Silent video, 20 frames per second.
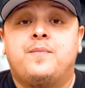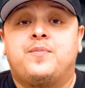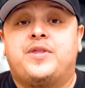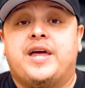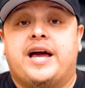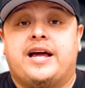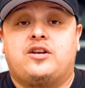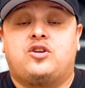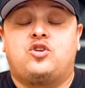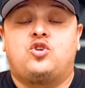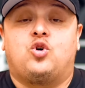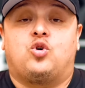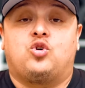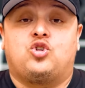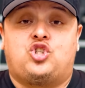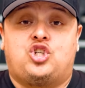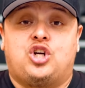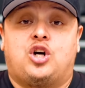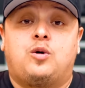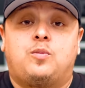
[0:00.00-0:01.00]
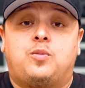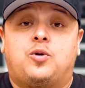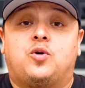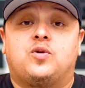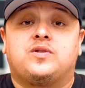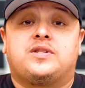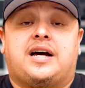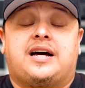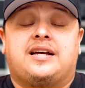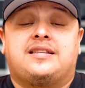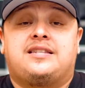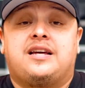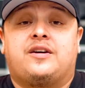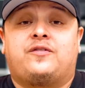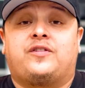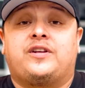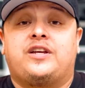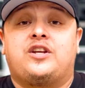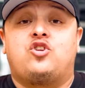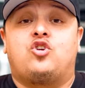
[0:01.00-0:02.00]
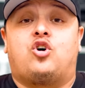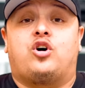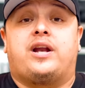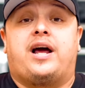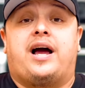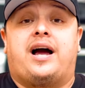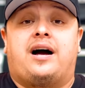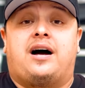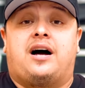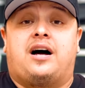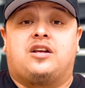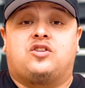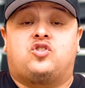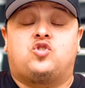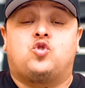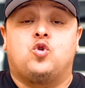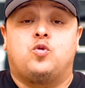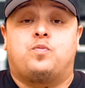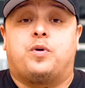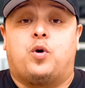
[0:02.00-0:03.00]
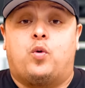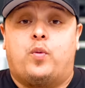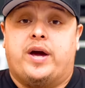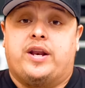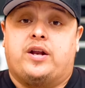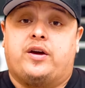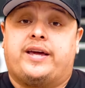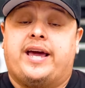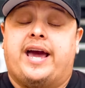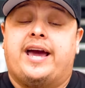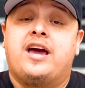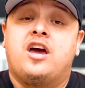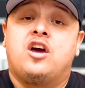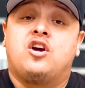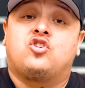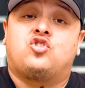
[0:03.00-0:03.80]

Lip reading: that your gel balls are definitely not super wet, okay?